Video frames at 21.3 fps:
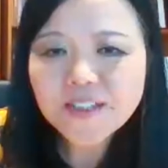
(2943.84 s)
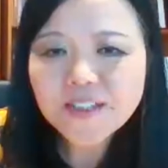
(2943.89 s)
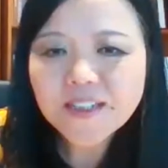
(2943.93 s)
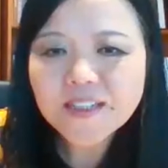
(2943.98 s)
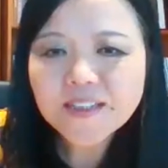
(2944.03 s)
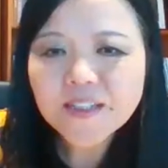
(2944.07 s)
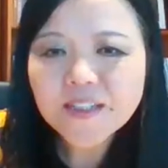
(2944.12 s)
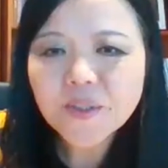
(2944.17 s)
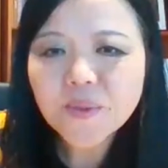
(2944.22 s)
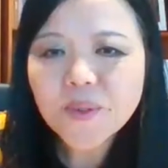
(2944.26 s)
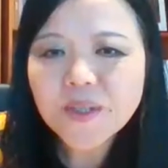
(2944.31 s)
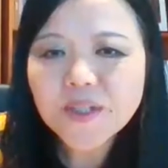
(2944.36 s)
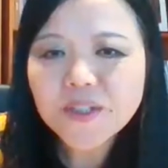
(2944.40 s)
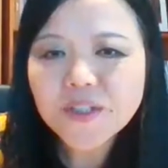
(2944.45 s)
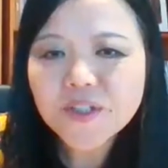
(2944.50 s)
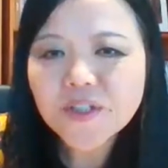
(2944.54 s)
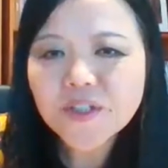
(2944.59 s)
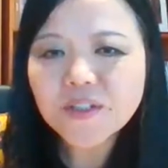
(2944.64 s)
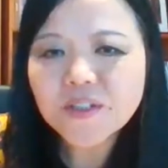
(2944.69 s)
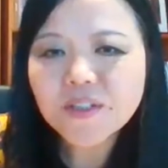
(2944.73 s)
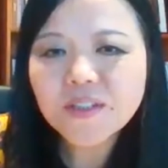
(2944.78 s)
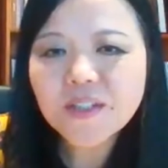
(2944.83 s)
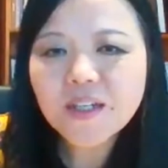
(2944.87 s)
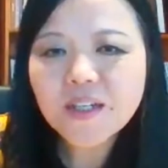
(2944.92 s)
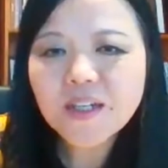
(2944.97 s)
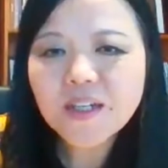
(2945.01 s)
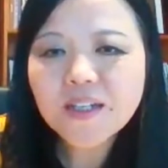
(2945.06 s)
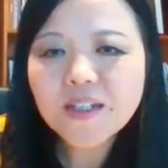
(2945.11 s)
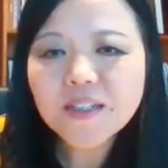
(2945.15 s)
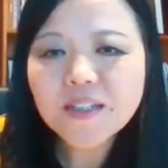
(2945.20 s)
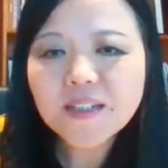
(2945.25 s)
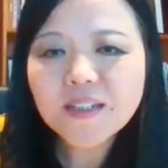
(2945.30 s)
has a question.
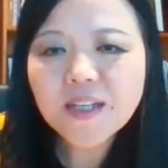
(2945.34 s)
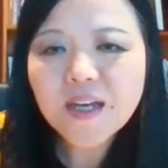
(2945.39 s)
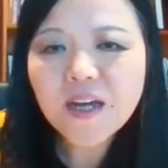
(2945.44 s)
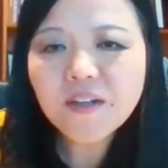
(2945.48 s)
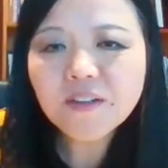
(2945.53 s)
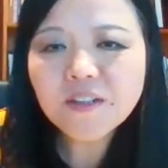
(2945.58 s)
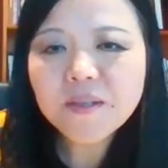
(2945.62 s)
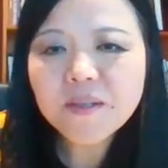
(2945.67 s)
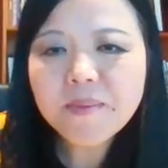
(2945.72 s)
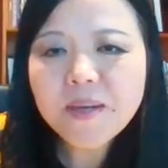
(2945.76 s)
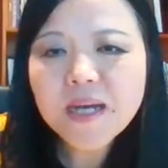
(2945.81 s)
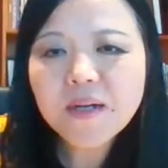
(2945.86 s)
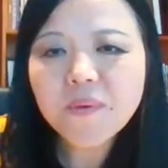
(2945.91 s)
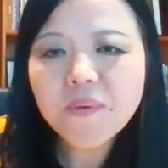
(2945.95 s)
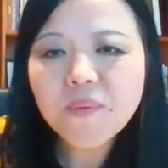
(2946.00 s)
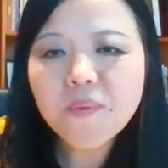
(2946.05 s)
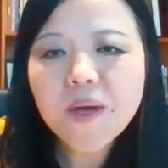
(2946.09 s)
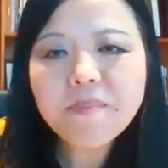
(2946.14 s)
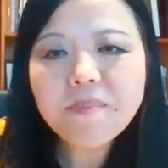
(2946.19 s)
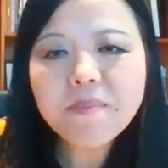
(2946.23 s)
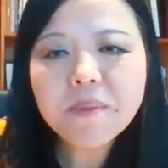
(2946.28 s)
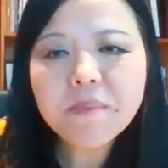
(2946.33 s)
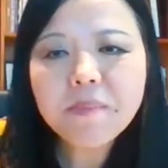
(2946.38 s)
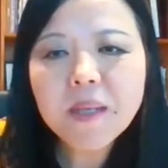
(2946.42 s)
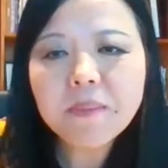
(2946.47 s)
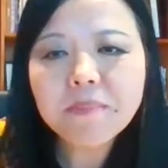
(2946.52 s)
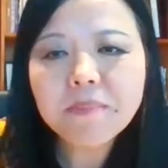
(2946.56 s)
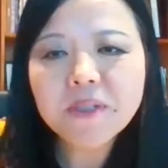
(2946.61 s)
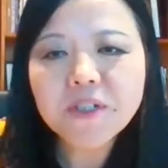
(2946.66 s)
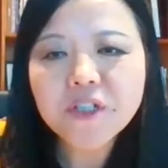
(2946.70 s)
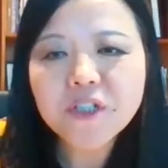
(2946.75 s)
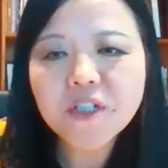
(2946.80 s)
How about web
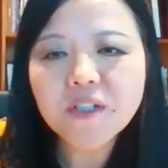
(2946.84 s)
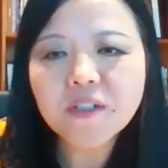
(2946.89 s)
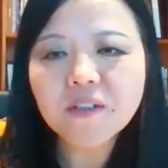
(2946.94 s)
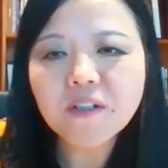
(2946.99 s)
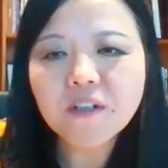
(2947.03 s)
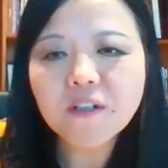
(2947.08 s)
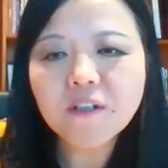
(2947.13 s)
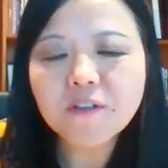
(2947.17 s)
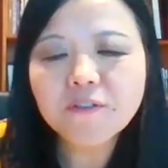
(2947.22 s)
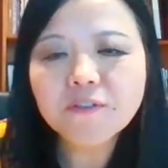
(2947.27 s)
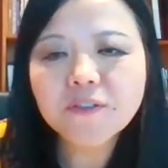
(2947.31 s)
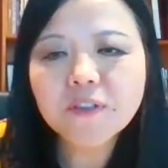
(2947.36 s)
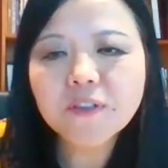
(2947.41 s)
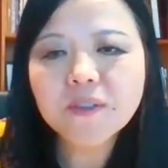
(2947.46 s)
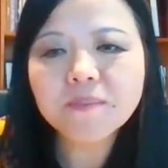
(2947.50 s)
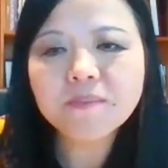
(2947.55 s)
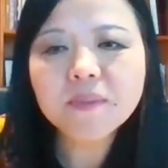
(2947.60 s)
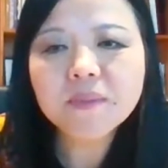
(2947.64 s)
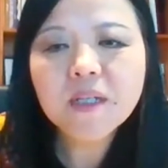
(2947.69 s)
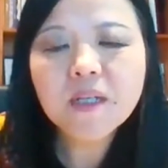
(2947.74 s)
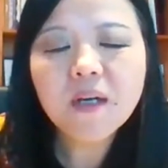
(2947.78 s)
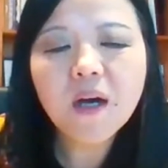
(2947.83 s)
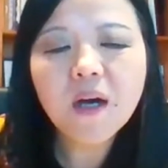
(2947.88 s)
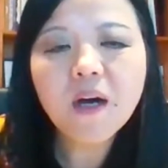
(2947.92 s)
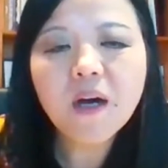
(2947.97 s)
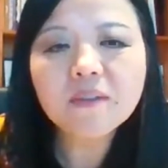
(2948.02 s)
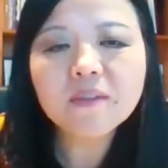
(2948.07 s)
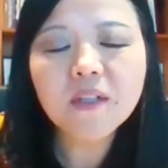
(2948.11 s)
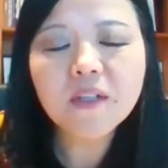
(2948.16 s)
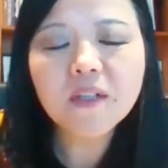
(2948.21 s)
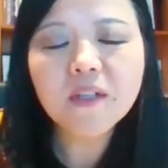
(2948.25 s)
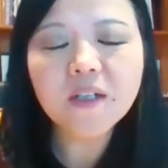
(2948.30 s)
publishing of
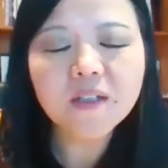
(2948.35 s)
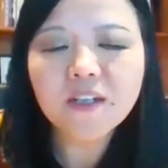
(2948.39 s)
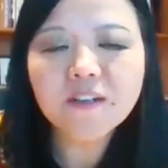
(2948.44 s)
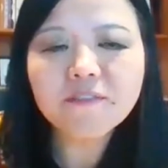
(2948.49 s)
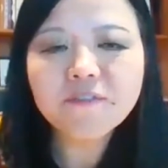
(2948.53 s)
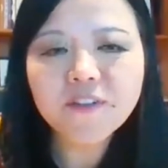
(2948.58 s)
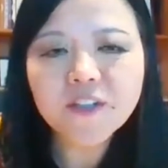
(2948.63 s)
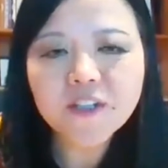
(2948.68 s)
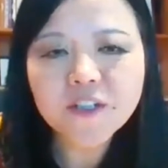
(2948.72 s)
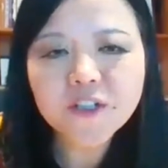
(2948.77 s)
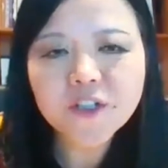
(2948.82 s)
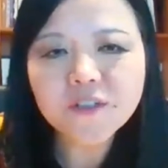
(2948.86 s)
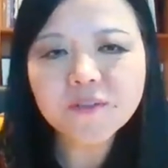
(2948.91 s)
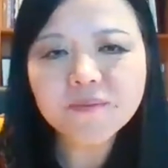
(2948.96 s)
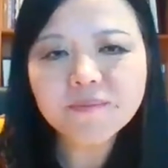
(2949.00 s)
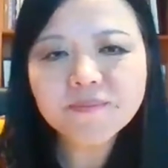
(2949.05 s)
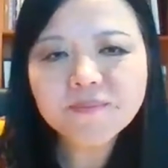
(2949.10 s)
nonfiction?